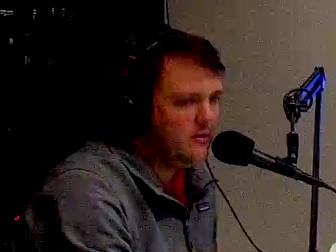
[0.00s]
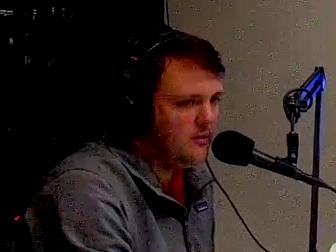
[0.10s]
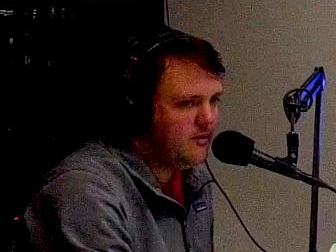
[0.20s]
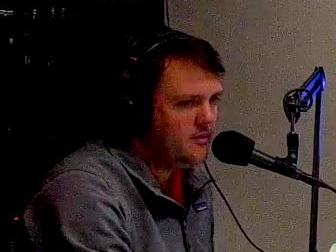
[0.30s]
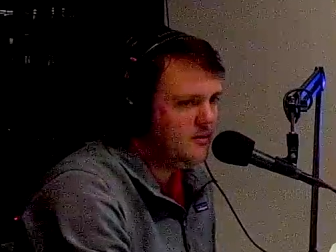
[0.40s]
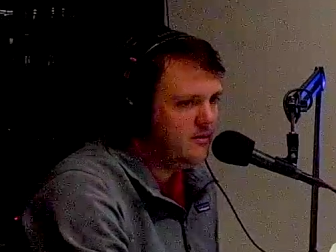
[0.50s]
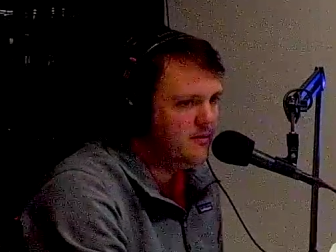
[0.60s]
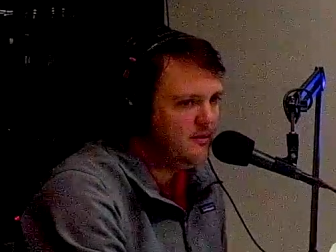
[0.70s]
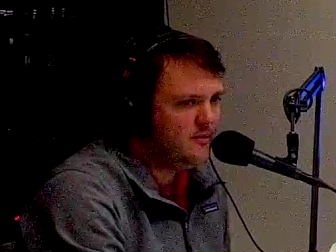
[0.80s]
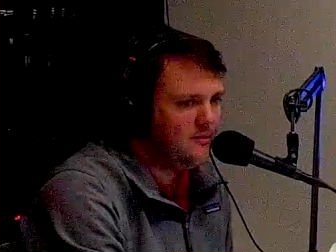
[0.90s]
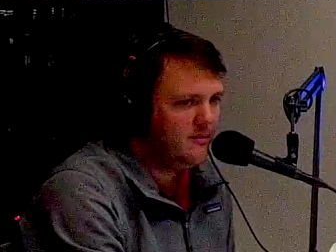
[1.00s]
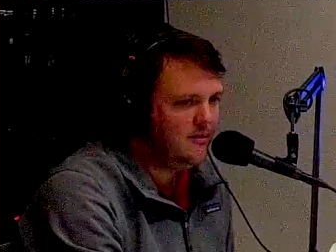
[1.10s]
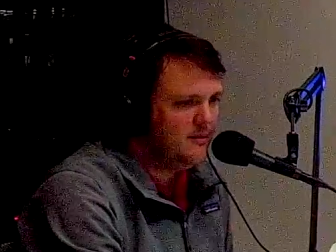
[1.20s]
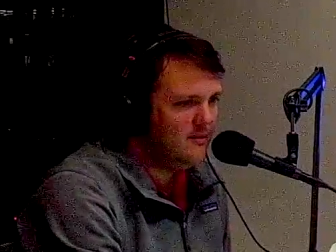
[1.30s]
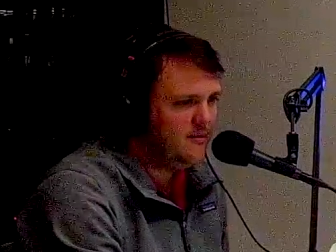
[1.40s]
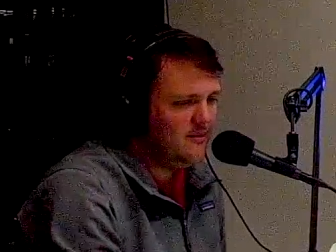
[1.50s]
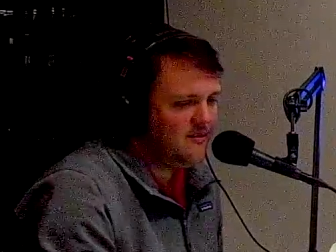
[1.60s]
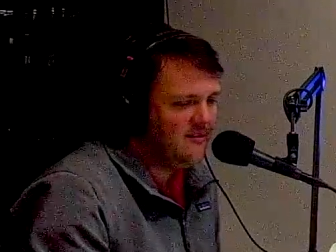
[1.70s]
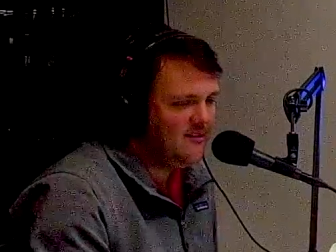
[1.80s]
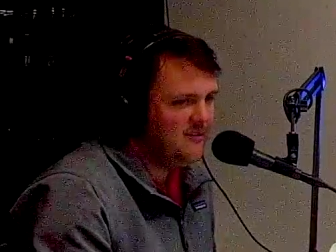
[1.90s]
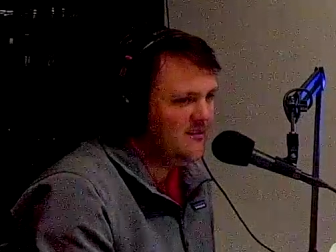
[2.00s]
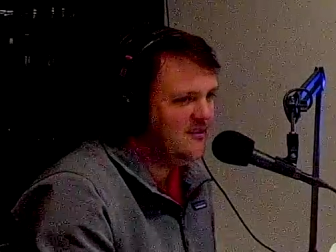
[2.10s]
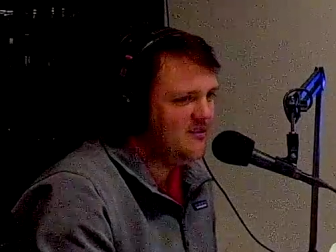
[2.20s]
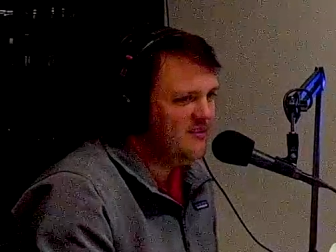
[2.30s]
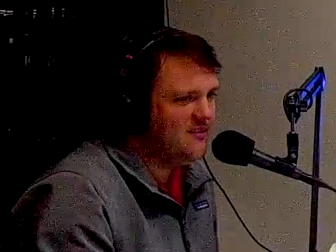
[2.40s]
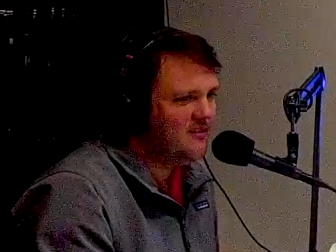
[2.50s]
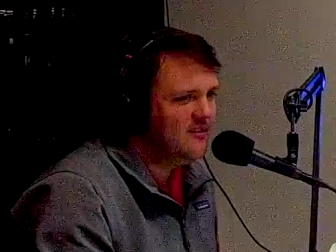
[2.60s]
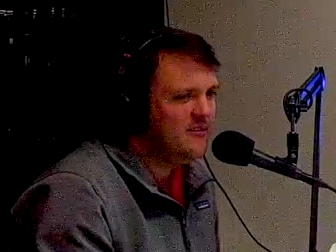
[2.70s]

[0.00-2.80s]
just received an email from